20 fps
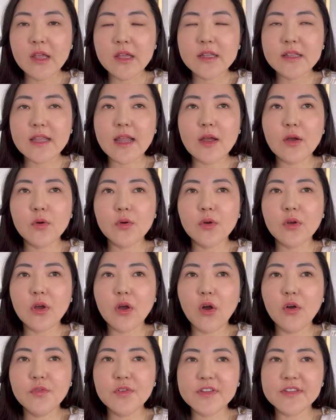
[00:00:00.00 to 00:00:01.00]
Now,
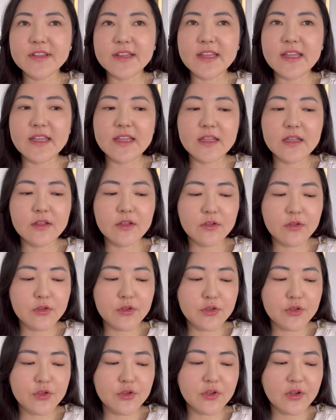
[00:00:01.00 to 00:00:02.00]
obviously,
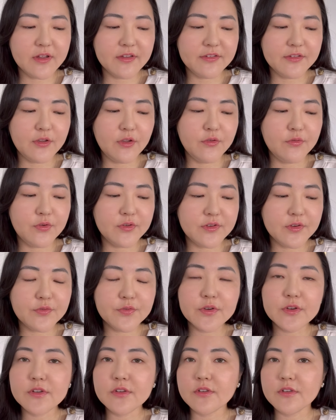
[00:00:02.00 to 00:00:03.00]
you guys know for
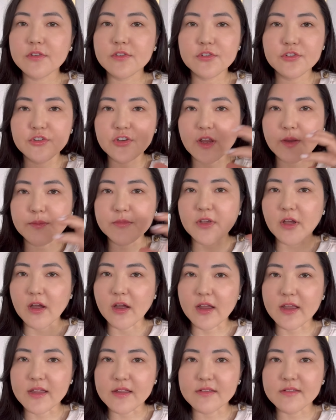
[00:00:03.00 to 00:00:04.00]
different shaped
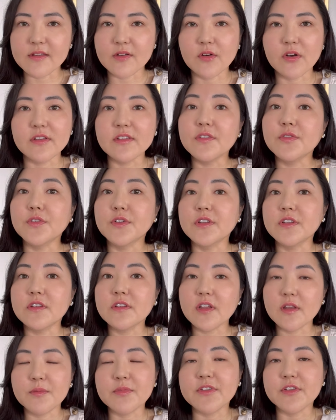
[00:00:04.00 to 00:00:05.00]
eyes, there are different
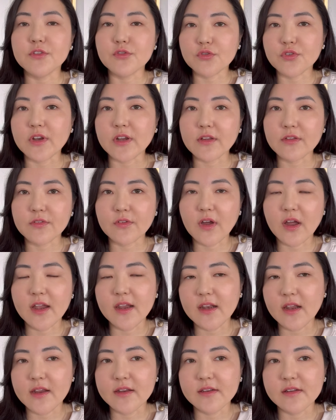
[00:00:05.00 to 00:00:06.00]
tips and tricks for
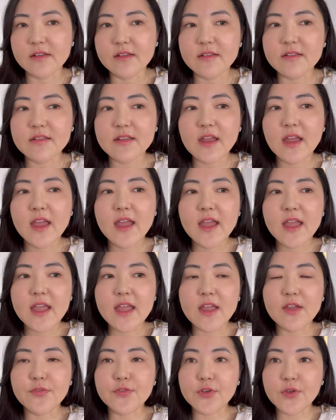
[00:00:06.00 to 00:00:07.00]
eyeliners.
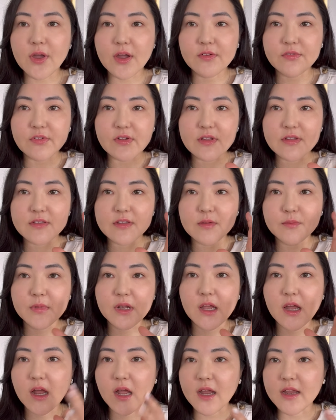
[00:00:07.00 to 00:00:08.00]
If you have a
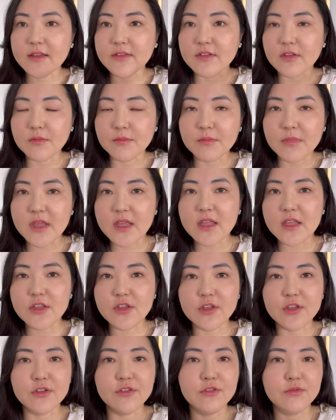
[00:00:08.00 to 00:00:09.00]
similar eye to me,
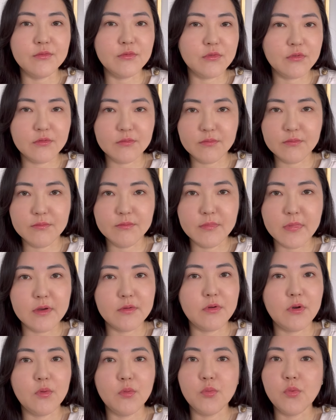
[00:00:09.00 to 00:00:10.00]
you can
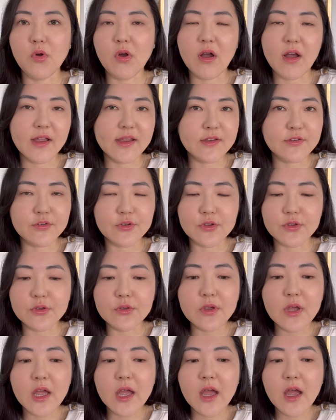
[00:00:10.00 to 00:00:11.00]
mirror what I
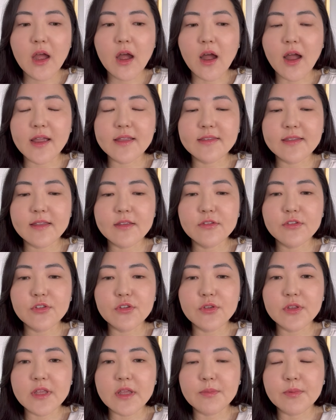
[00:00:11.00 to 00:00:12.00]
do. I tend
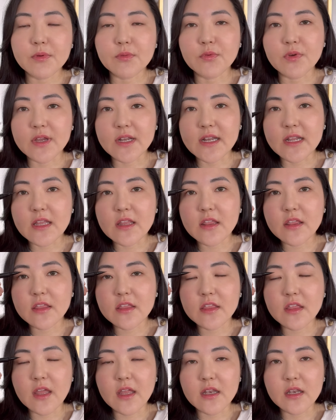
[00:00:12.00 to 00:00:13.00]
to keep it really
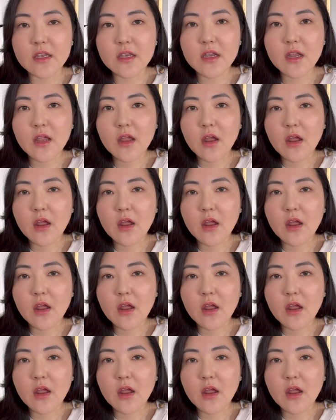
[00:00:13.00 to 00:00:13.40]
thin